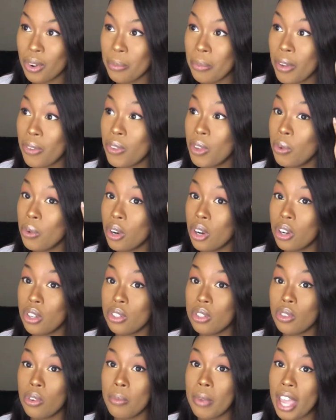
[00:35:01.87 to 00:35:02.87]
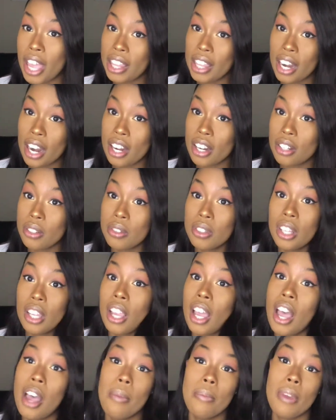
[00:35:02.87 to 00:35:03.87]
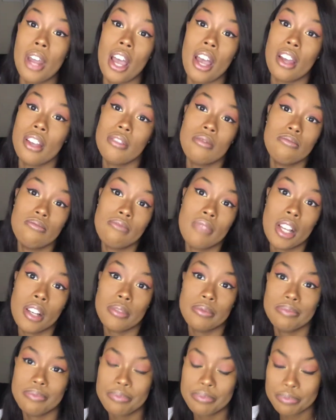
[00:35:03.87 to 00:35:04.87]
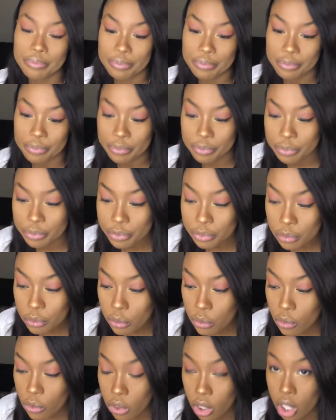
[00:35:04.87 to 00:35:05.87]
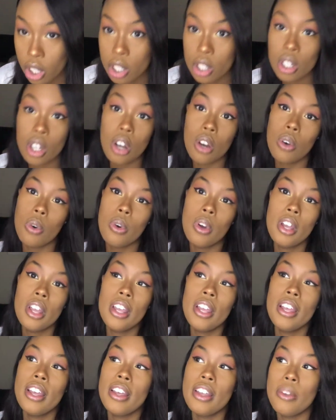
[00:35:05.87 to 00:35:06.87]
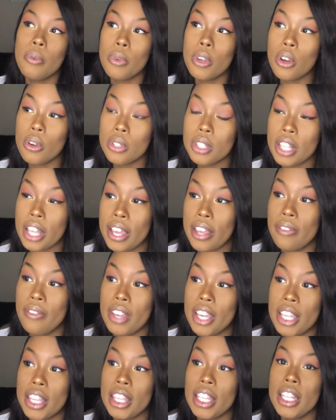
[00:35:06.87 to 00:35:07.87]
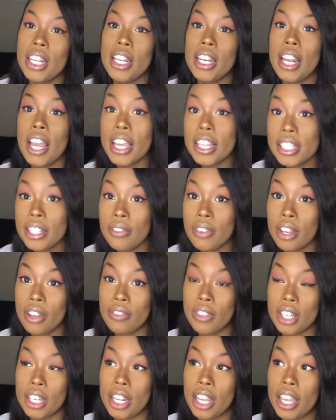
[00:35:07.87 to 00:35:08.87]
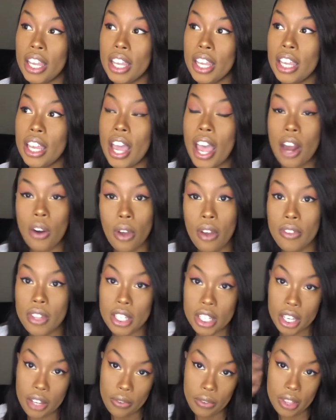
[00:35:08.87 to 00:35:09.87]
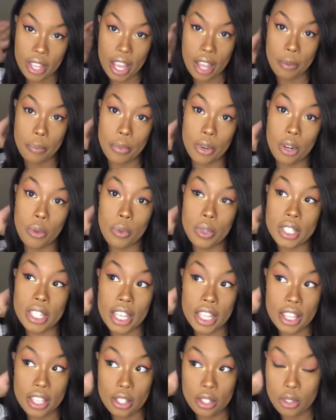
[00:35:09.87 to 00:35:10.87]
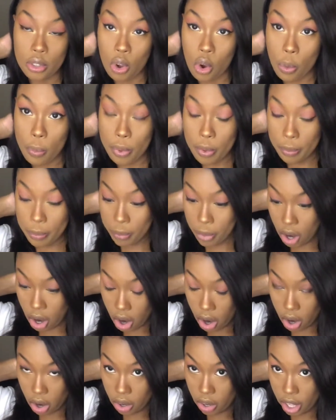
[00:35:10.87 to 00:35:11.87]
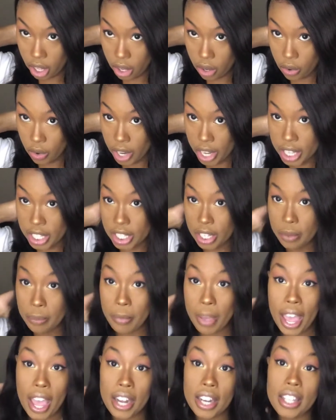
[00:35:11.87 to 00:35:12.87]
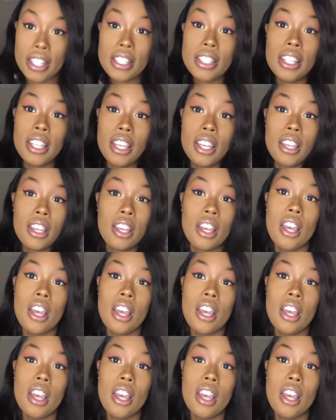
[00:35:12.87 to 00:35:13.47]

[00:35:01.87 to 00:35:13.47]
My feet were hurting so bad that I just was like, no. So we go to that event. Then the next event of the day, I don't have the ticket for that, but it was like this open bar, like crazy madness thing.